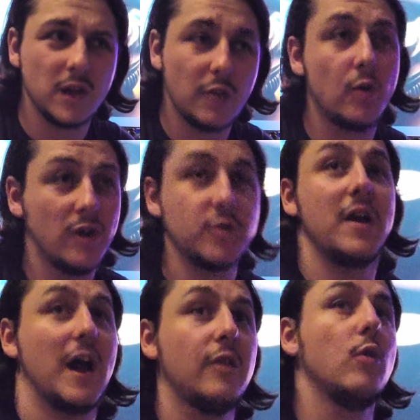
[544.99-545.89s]
I
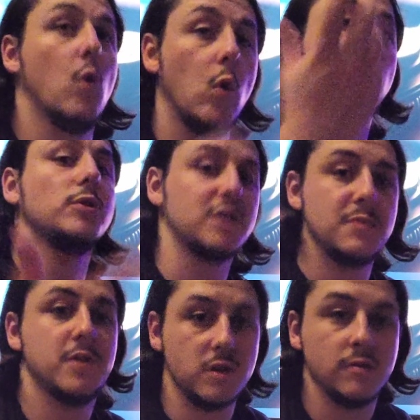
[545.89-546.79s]
thought all
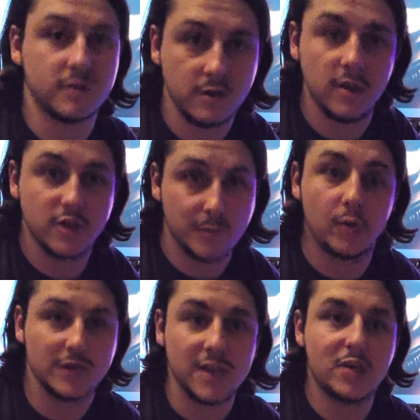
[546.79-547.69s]
CPUs
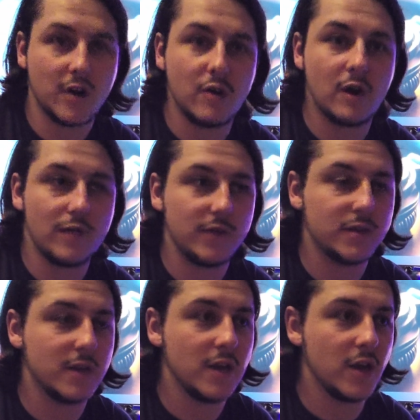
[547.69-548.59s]
supported integrated
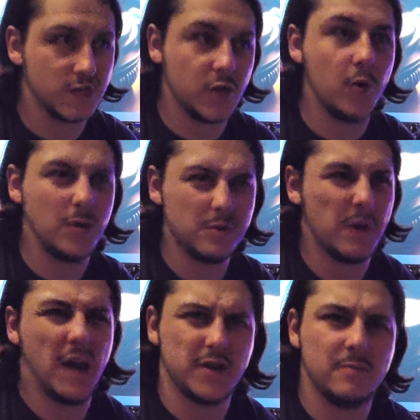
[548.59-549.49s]
graphics, because I thought it was
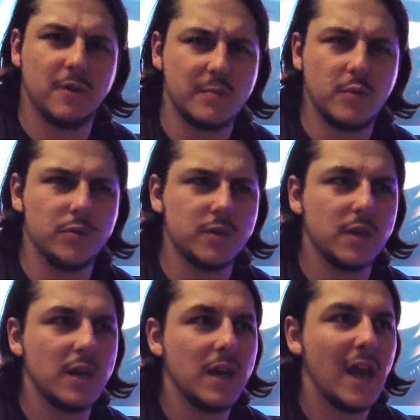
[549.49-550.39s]
part of the motherboard,
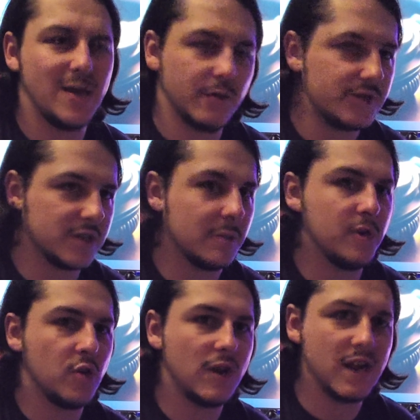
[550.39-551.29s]
and I suppose to some
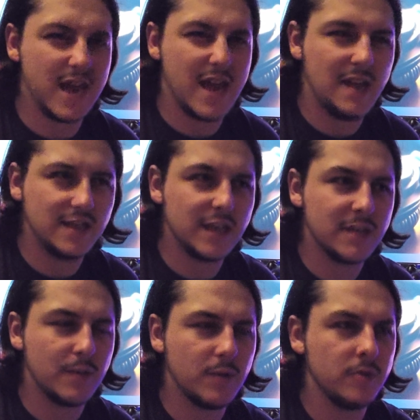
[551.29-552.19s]
degree it is, I
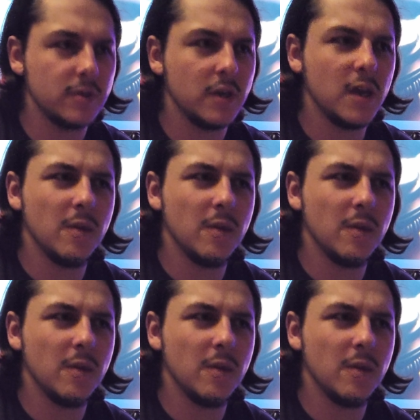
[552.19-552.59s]
suppose,